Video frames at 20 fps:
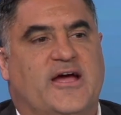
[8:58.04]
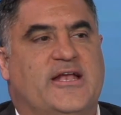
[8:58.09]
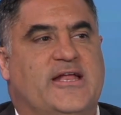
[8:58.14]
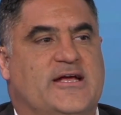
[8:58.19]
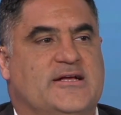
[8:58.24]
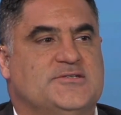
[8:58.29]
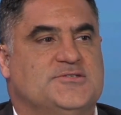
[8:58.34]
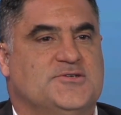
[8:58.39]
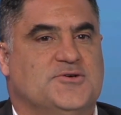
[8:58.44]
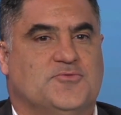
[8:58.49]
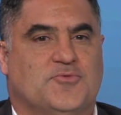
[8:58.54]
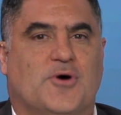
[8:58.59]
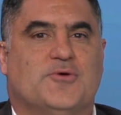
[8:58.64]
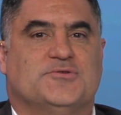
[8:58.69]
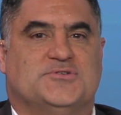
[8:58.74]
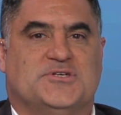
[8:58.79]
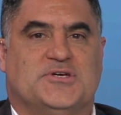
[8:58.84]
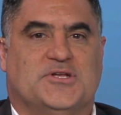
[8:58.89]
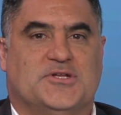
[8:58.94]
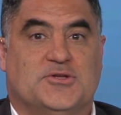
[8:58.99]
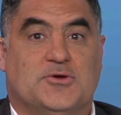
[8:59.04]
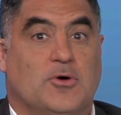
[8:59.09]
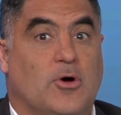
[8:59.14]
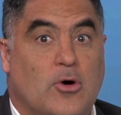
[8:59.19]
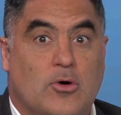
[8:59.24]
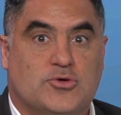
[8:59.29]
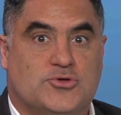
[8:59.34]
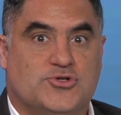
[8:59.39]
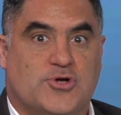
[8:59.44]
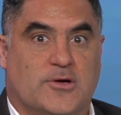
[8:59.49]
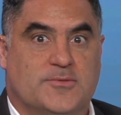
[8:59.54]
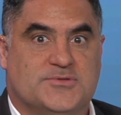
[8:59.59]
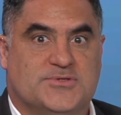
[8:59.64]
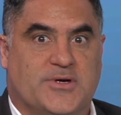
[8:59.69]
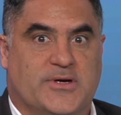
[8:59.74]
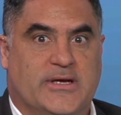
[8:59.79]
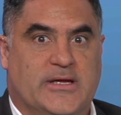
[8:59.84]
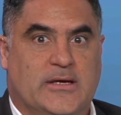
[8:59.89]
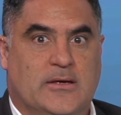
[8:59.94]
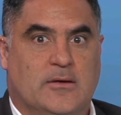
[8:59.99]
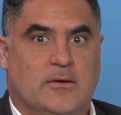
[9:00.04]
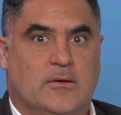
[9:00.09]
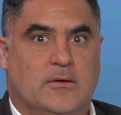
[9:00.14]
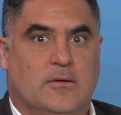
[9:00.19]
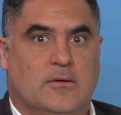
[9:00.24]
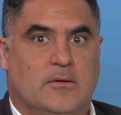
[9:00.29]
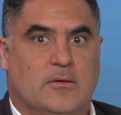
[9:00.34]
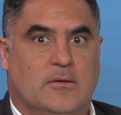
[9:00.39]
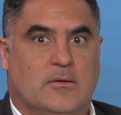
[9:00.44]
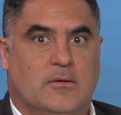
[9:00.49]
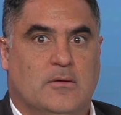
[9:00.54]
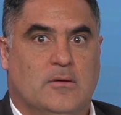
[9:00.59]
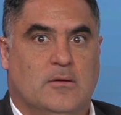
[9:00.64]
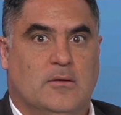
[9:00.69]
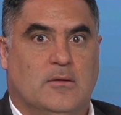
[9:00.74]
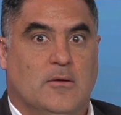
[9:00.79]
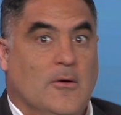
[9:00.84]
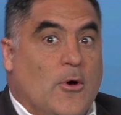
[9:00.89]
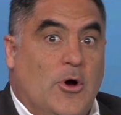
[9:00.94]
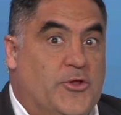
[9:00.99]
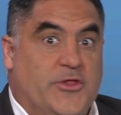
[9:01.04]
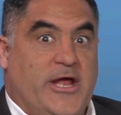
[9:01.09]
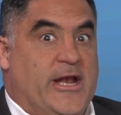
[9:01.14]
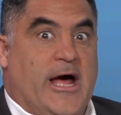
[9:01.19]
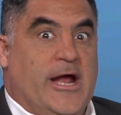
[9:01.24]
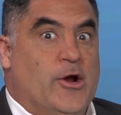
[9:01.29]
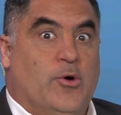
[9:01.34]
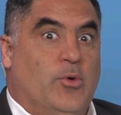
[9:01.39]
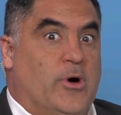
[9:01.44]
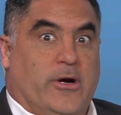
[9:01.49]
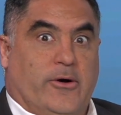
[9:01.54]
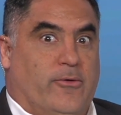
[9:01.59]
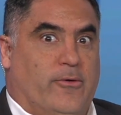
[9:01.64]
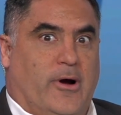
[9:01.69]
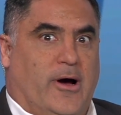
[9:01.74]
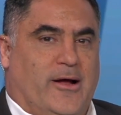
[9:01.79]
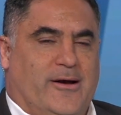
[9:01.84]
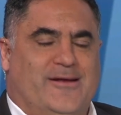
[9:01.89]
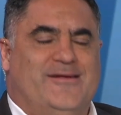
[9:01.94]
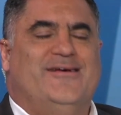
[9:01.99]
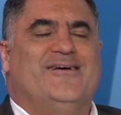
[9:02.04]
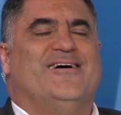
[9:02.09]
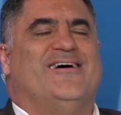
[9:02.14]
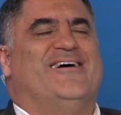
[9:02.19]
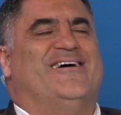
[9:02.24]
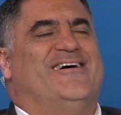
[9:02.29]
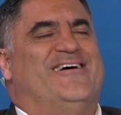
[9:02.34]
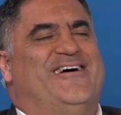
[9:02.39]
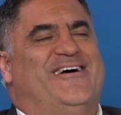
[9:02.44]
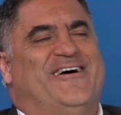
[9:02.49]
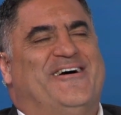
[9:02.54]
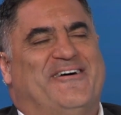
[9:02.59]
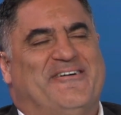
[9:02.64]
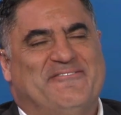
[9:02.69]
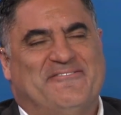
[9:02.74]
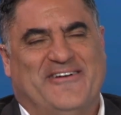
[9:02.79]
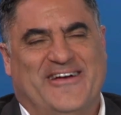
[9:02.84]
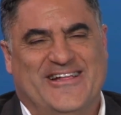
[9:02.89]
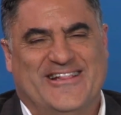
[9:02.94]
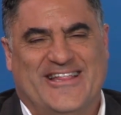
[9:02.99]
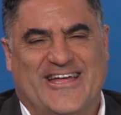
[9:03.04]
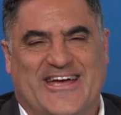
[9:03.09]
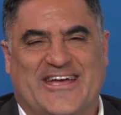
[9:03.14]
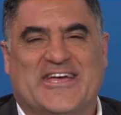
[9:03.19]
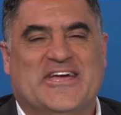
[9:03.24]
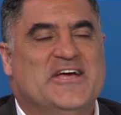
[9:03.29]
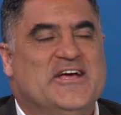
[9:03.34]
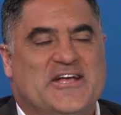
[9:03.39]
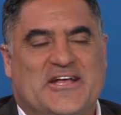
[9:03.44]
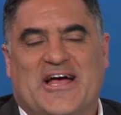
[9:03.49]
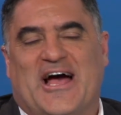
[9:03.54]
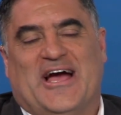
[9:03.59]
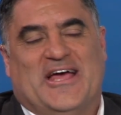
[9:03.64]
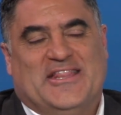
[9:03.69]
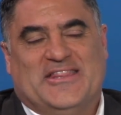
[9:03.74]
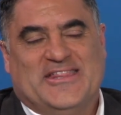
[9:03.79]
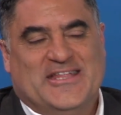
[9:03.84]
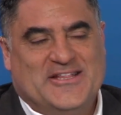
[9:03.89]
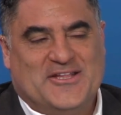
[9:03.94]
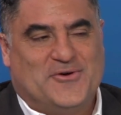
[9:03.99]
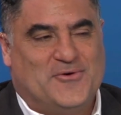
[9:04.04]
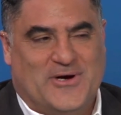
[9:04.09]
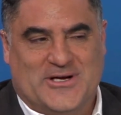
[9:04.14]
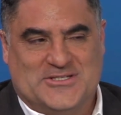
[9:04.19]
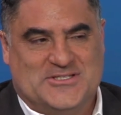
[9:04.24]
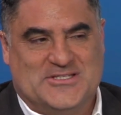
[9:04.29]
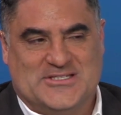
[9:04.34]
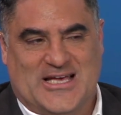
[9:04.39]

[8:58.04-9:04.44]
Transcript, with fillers: answer. What was he gonna do? Oh, Trump's running? Well, then I don't wanna run. I mean, I think the question is